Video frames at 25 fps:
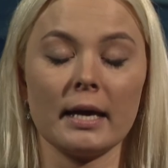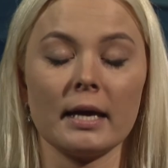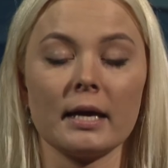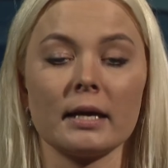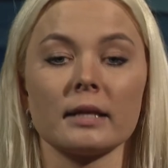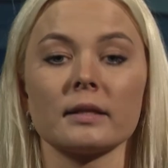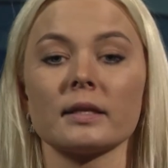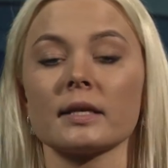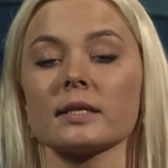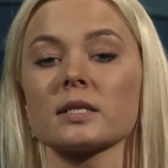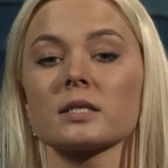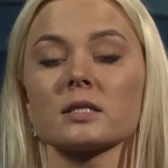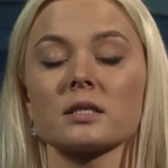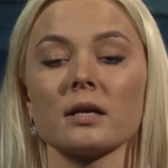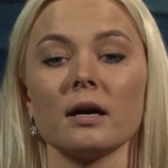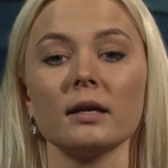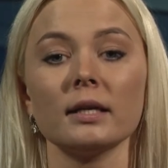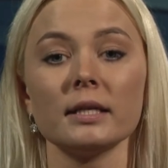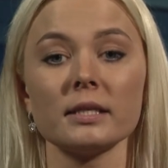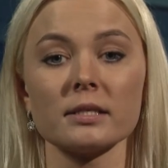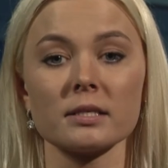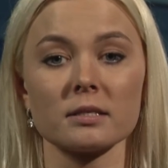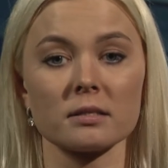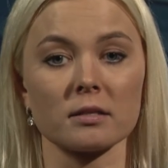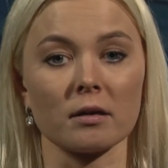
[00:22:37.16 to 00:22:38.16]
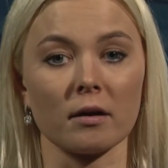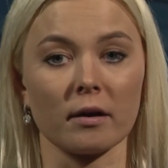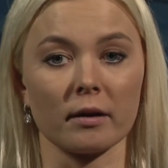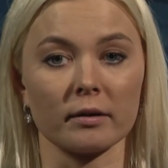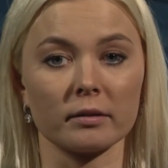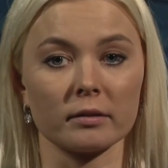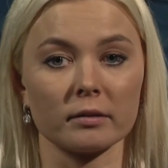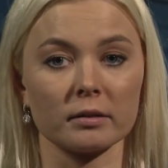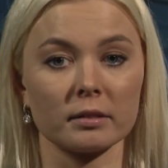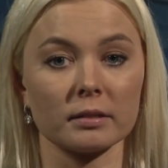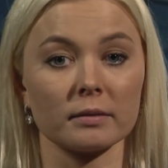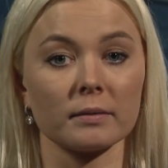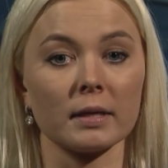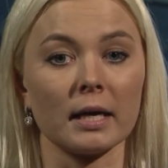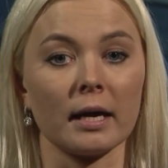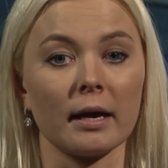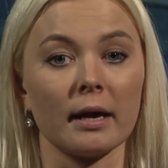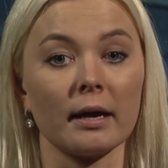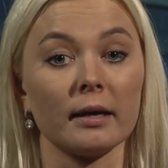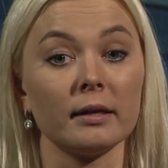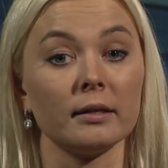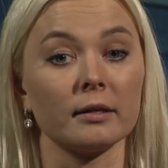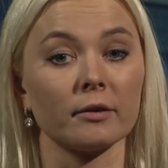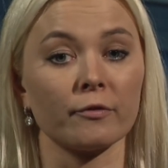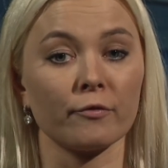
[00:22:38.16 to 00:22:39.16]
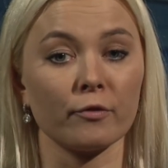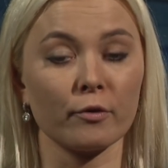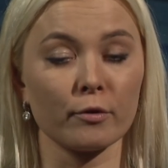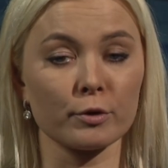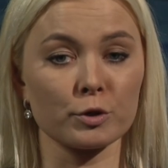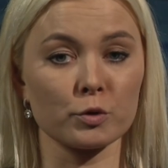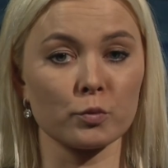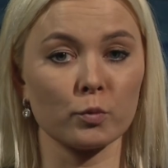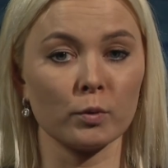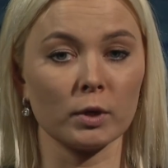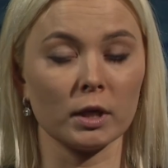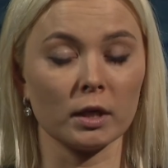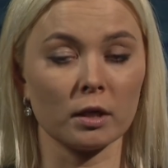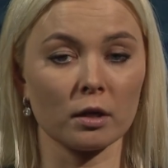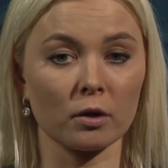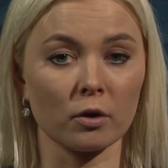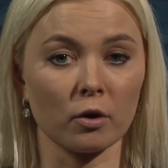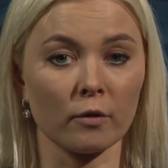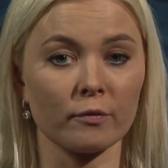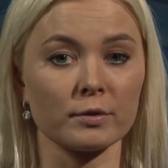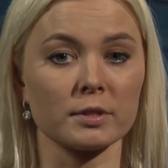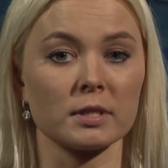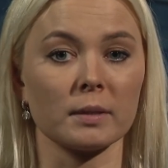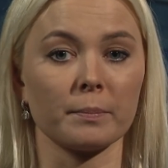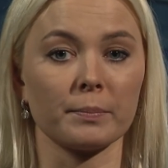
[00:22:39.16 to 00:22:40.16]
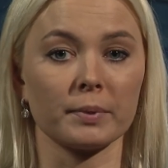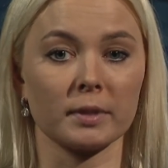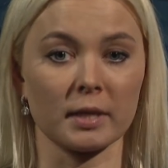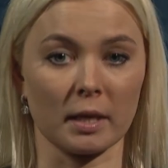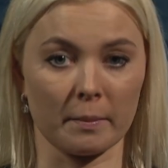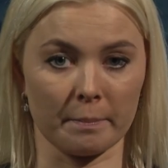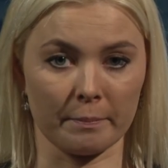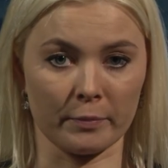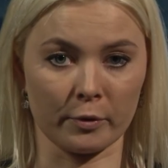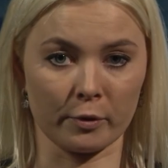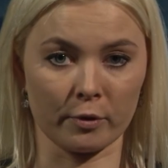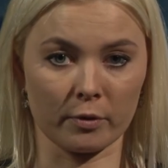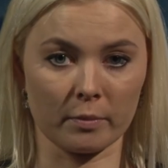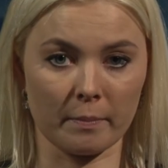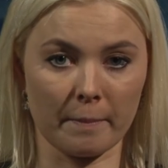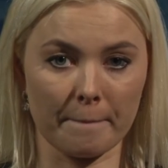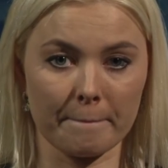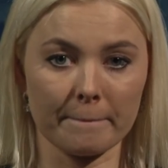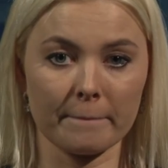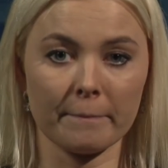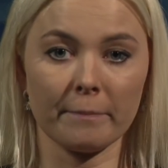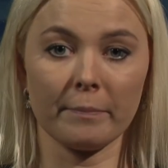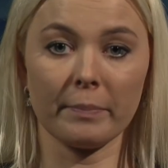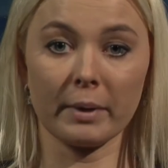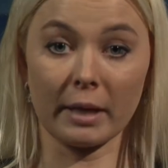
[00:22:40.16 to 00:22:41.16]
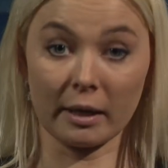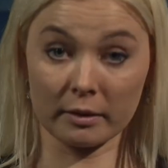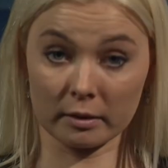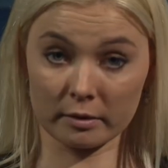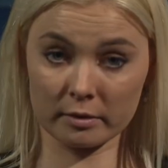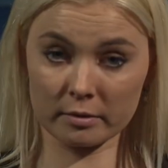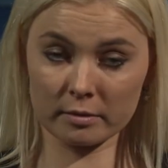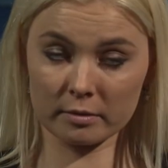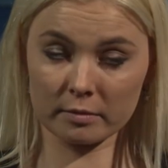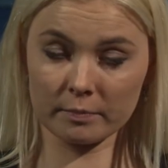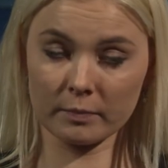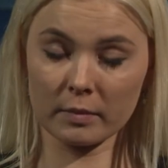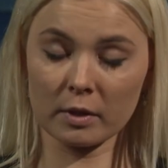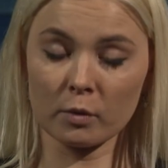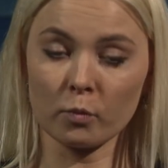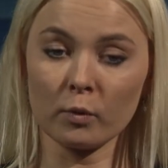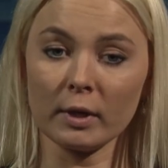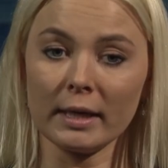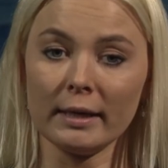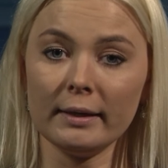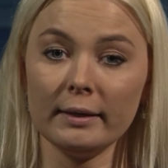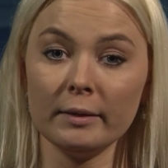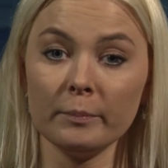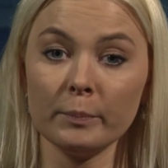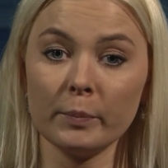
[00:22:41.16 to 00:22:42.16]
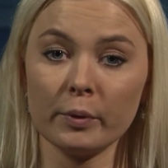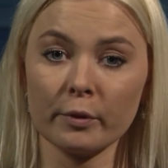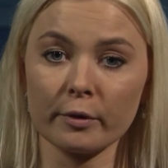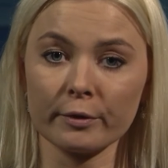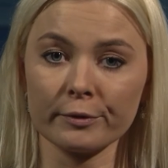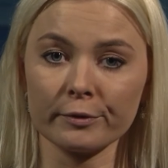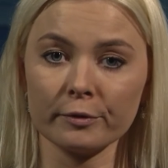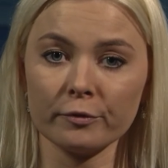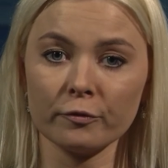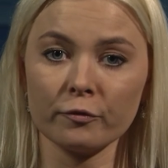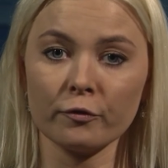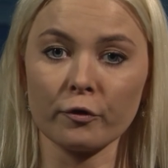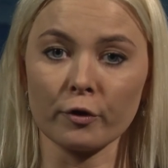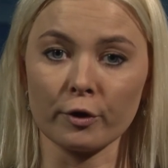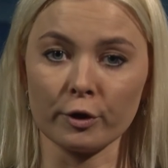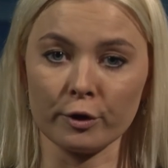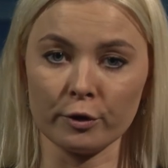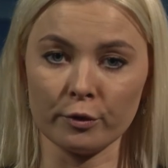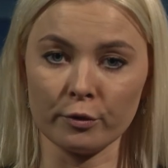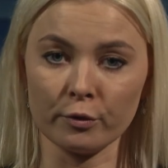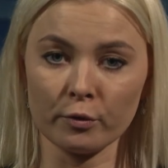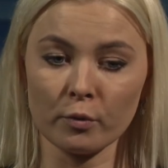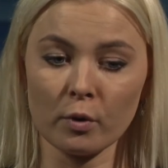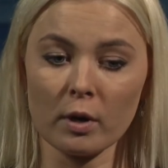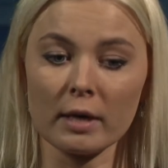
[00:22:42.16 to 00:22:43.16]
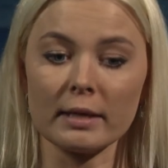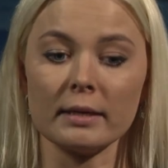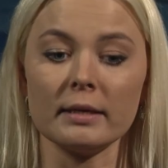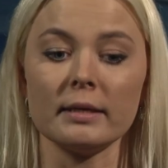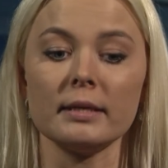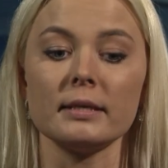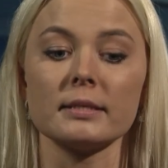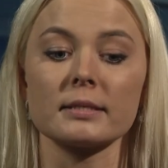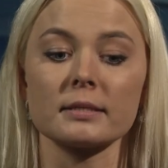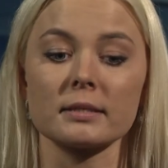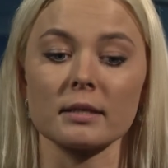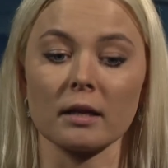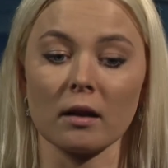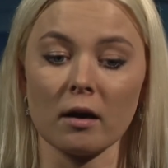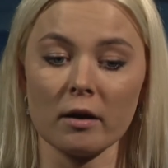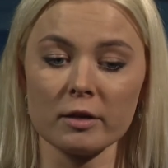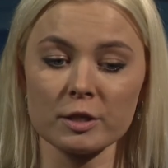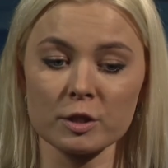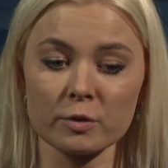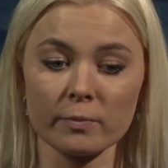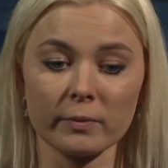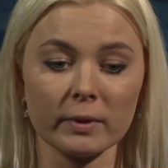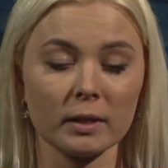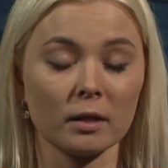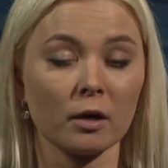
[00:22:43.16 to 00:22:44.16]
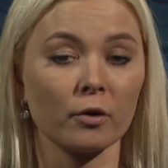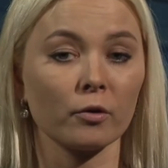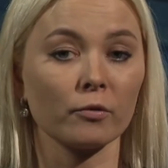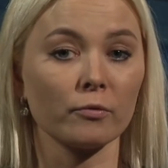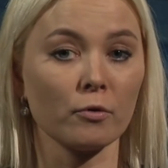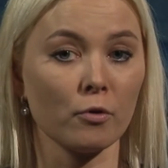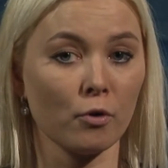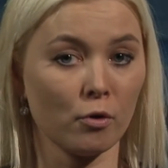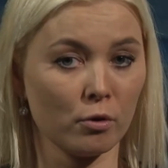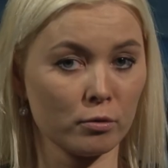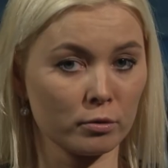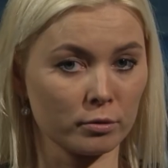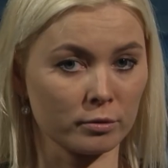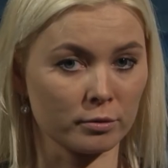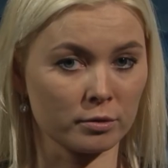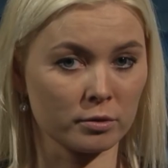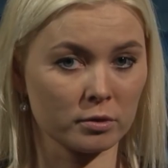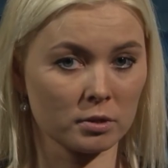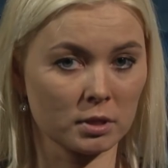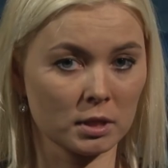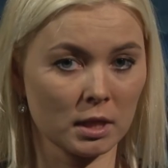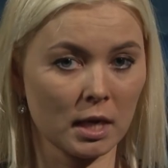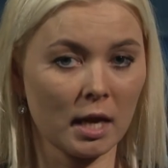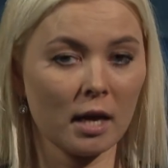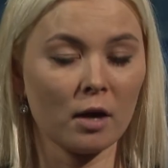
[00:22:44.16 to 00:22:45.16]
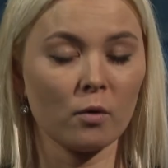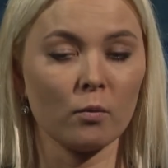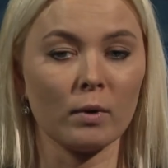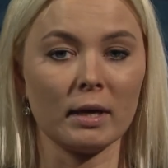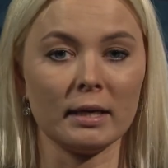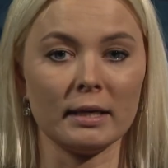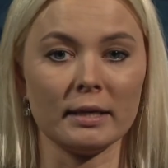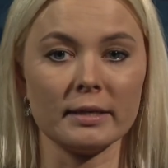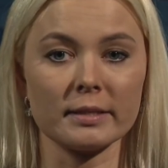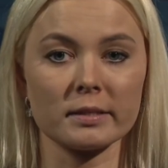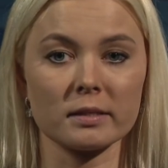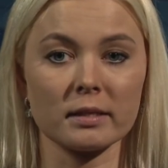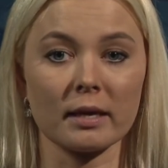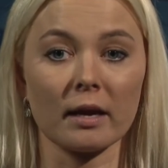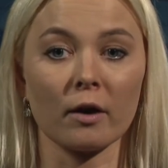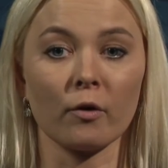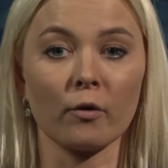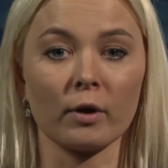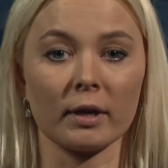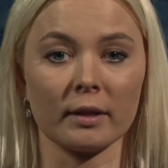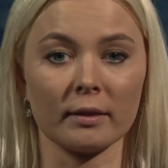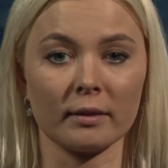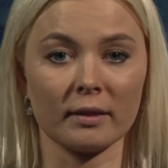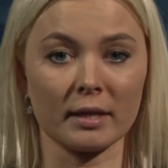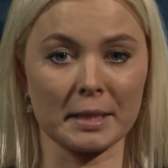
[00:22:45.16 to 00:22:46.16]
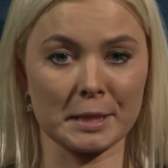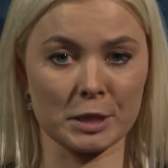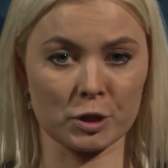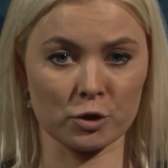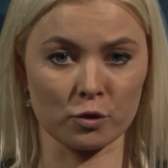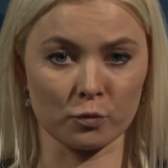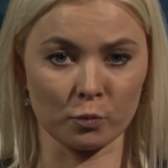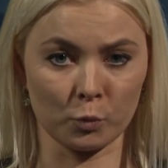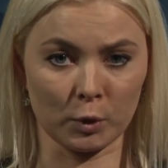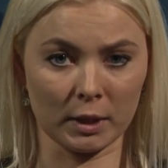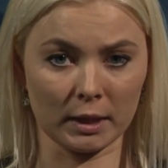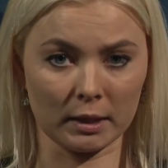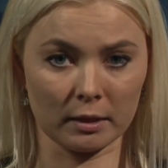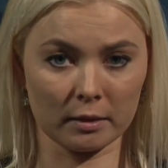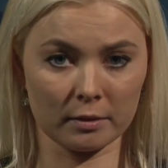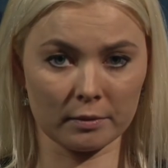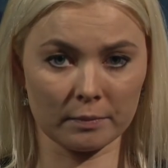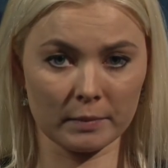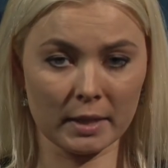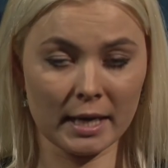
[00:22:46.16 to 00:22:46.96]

The studies start in the first week of September, but really important for you is the last week of August, when is the orientation week.